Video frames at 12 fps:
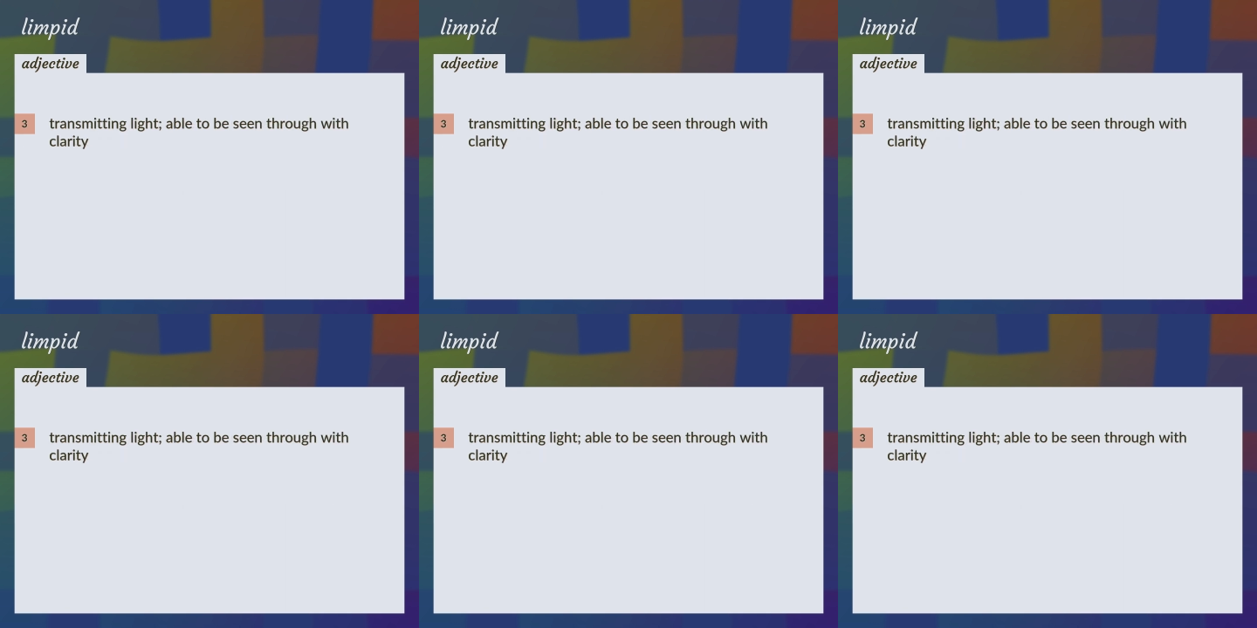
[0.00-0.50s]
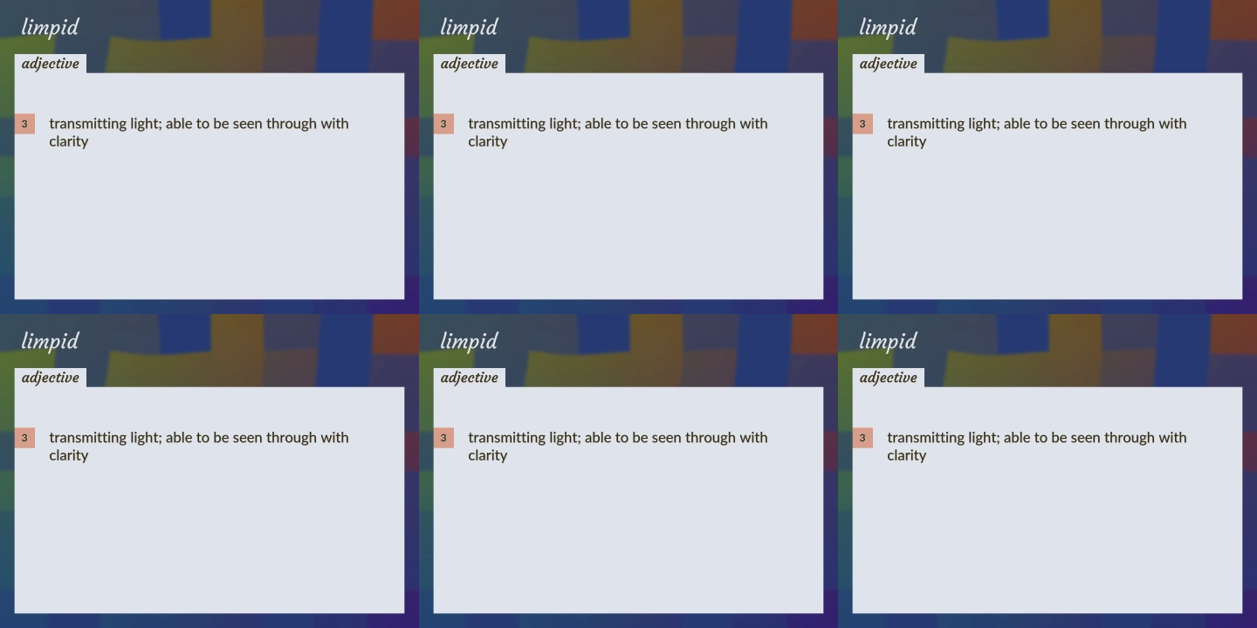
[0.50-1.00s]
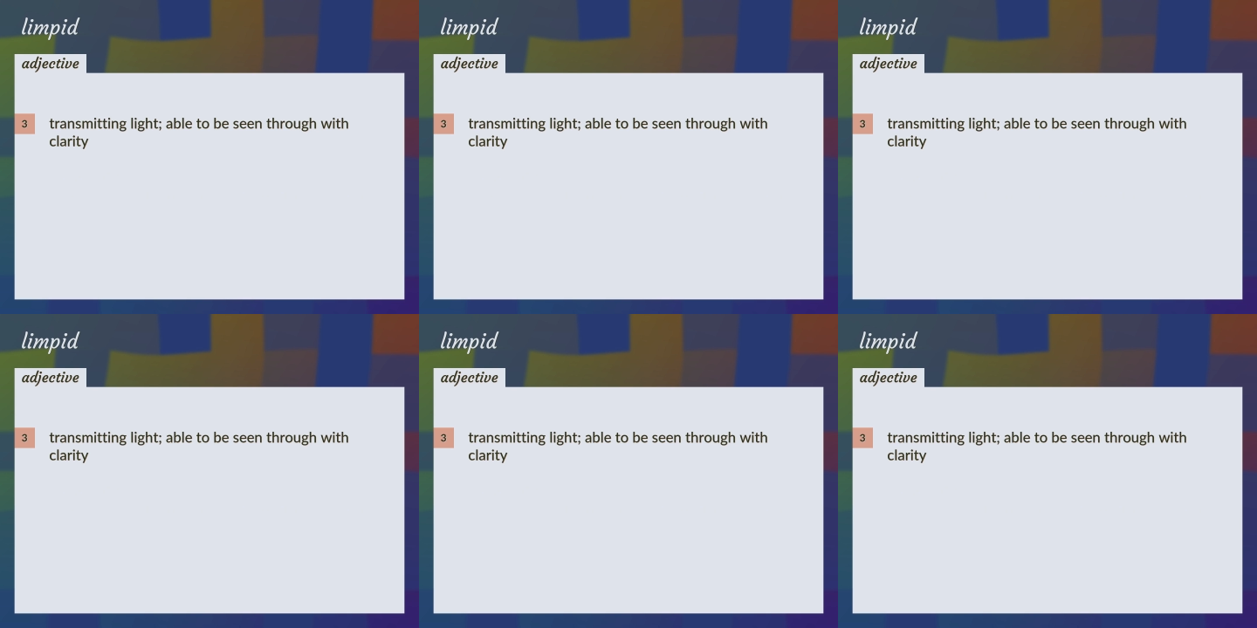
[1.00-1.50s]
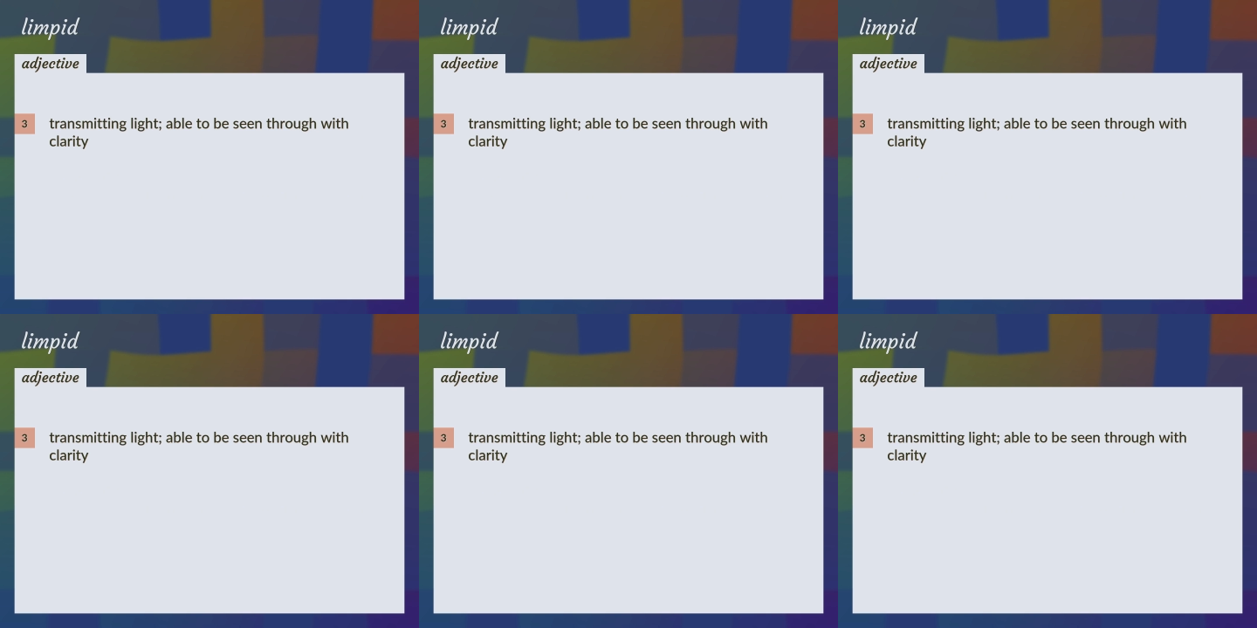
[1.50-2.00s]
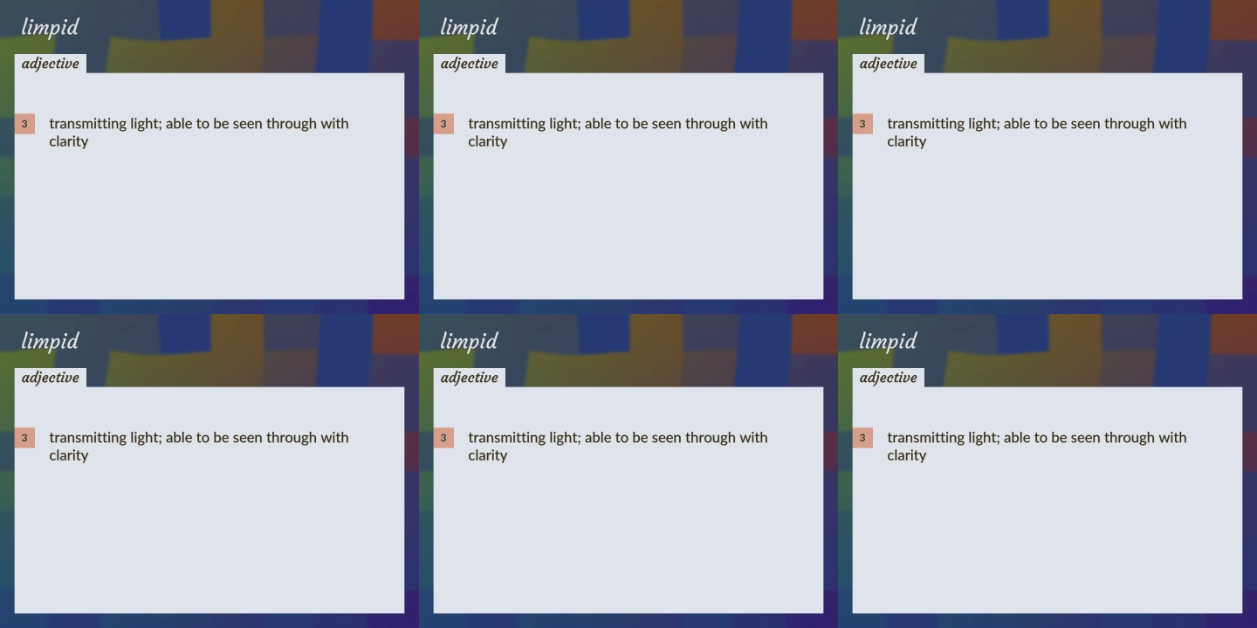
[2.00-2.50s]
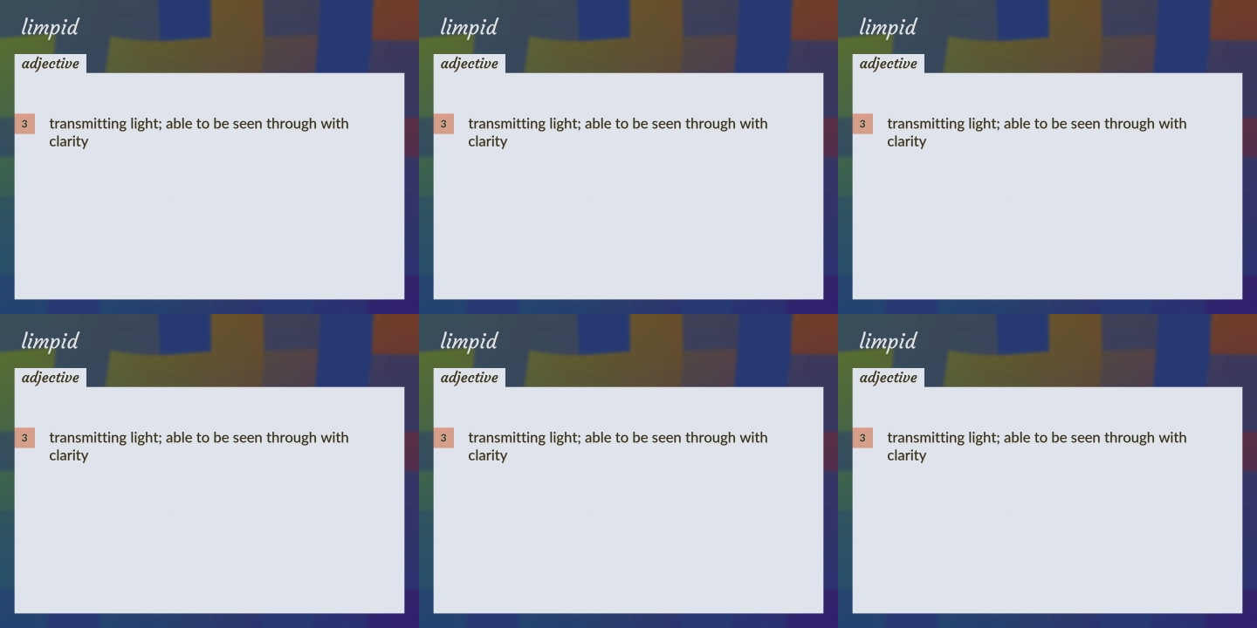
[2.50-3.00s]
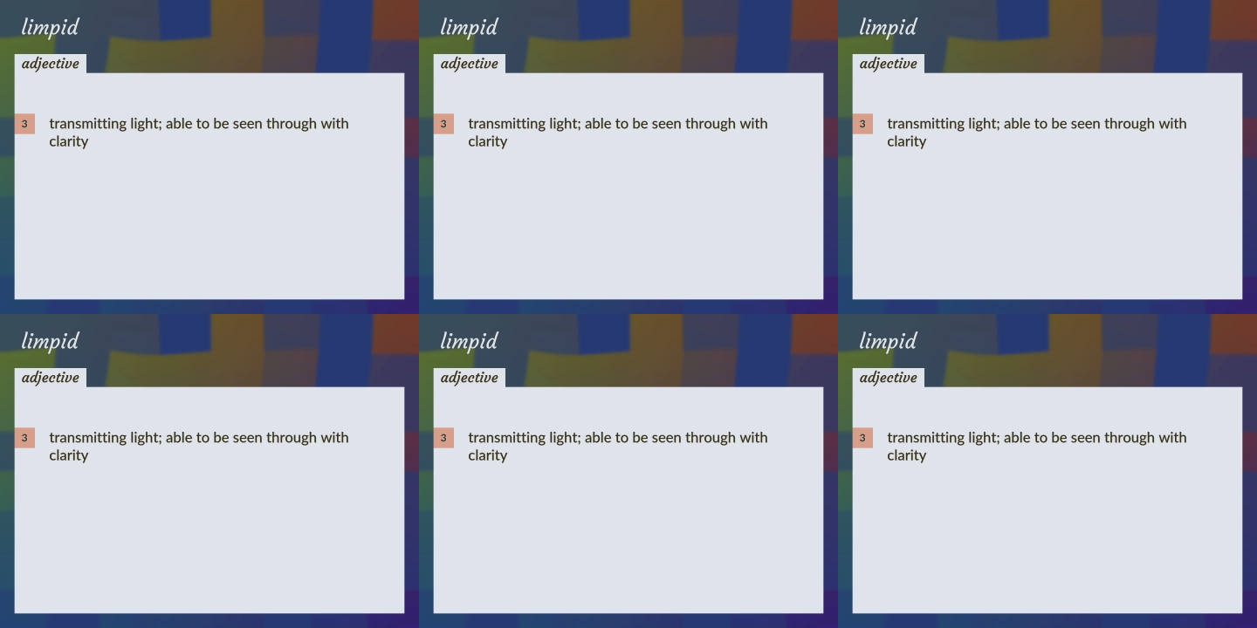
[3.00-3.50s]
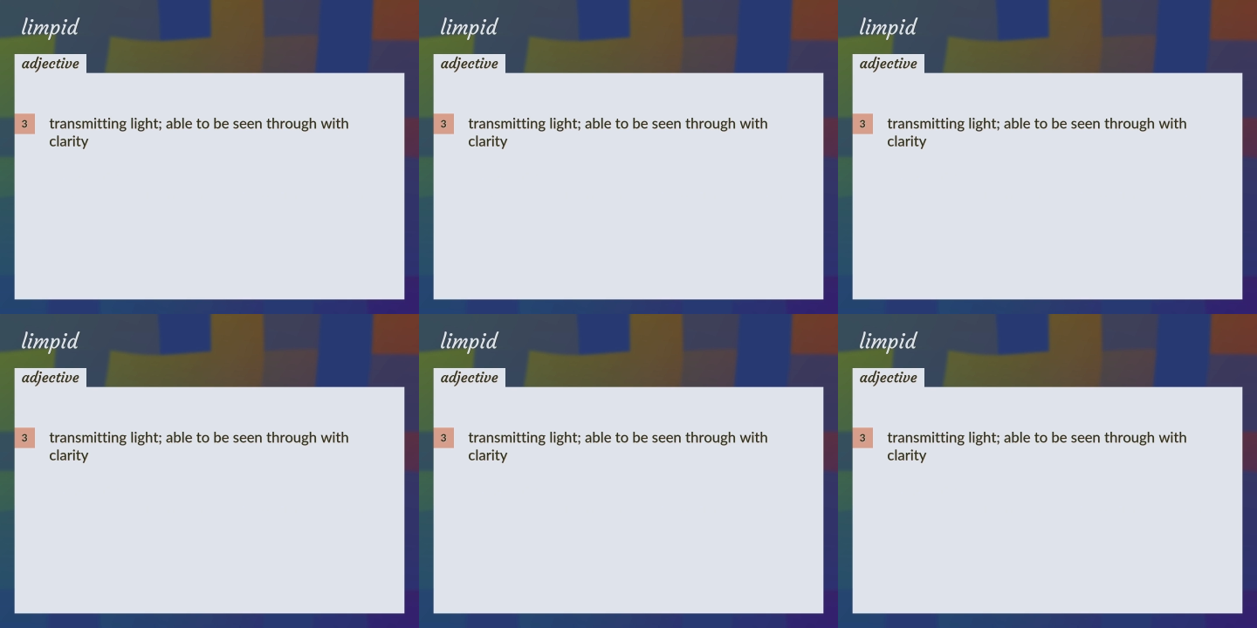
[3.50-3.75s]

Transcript: [unreadable: no face in view]